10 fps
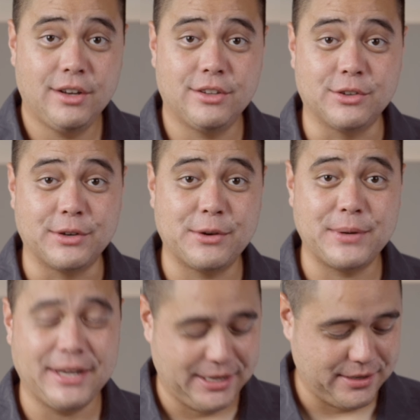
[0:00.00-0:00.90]
So here
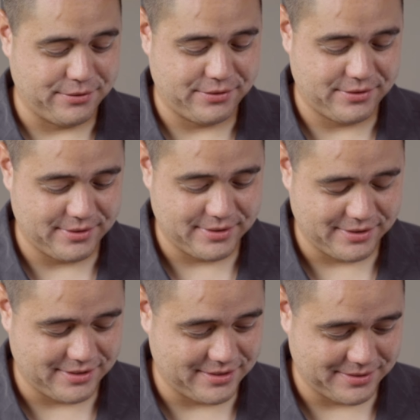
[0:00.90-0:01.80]
we have
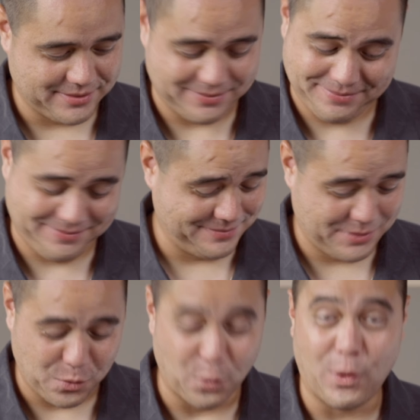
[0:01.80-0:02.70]

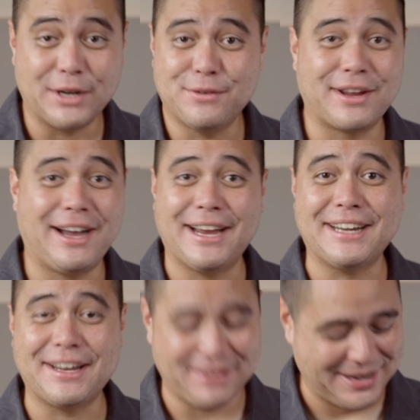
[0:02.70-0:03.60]
one of a
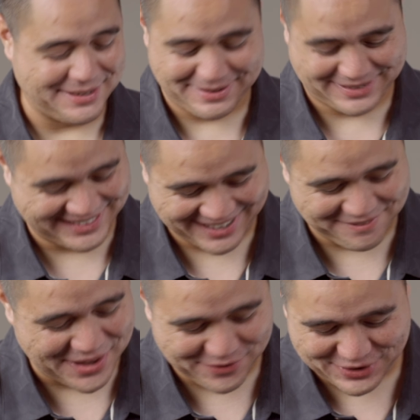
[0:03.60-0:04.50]
kind.
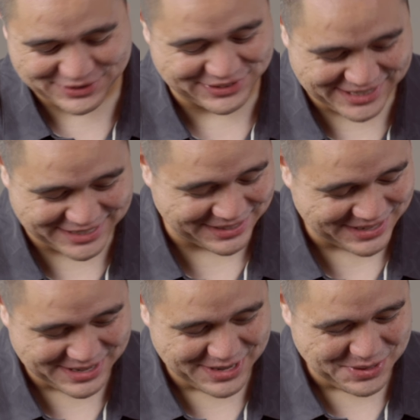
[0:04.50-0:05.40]
I've never seen
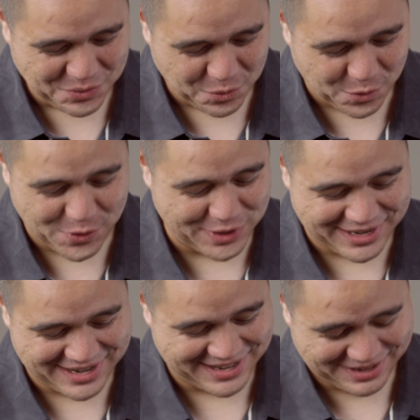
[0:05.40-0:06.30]

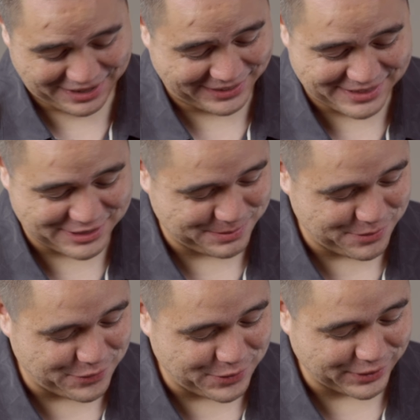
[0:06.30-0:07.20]
wood like this
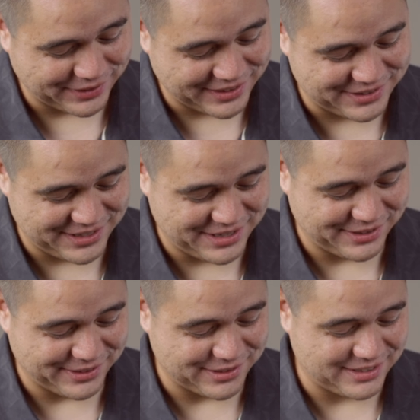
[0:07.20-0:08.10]
before. This
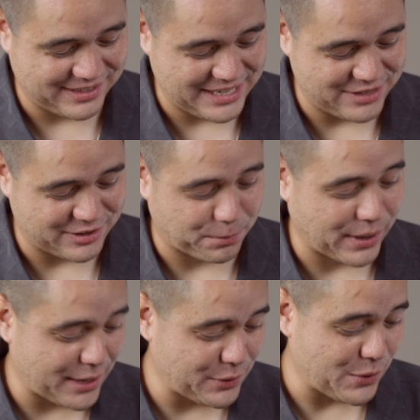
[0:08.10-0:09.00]
is the
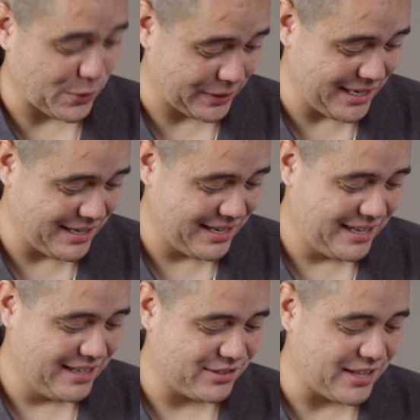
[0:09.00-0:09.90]
Soprano Oli.
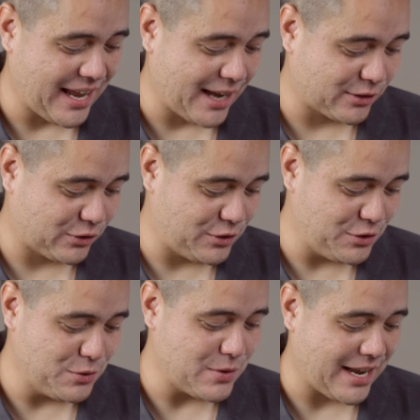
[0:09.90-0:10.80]
It's the
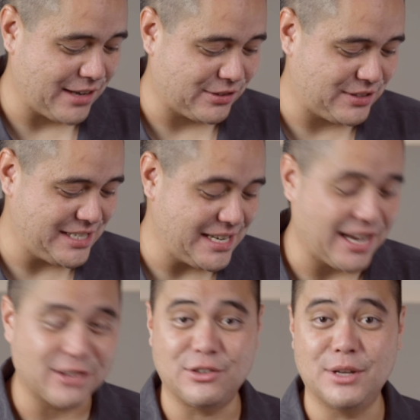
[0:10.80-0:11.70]
X2
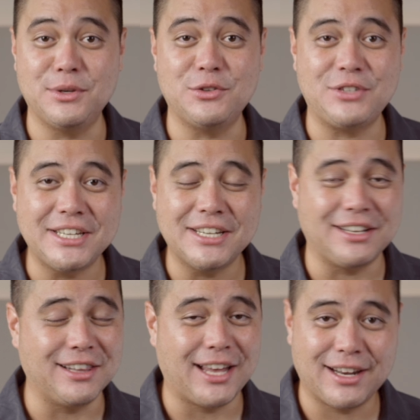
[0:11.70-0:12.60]

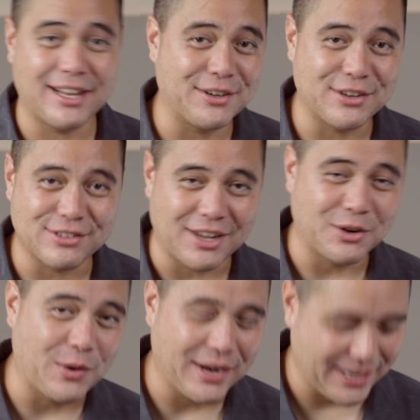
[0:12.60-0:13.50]
STSWT. A lot of letters. I'll
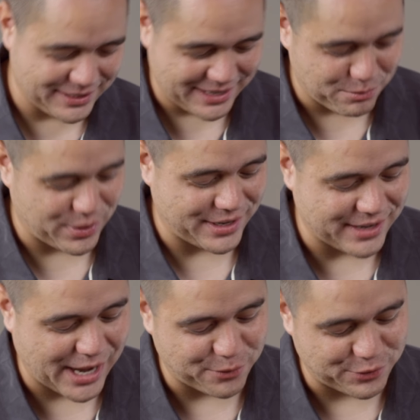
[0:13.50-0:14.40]
go ahead and break
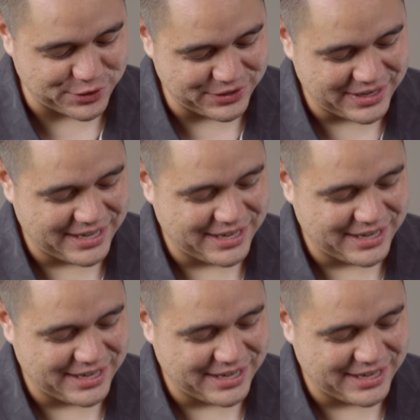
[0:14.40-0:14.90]
it down for you.